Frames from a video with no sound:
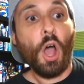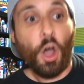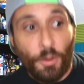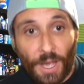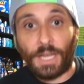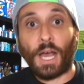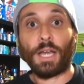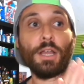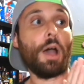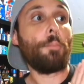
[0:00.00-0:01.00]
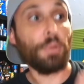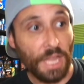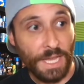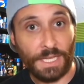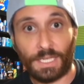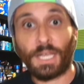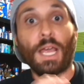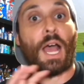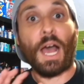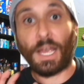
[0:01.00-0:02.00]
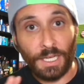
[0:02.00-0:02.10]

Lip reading: oh my God, Blake, I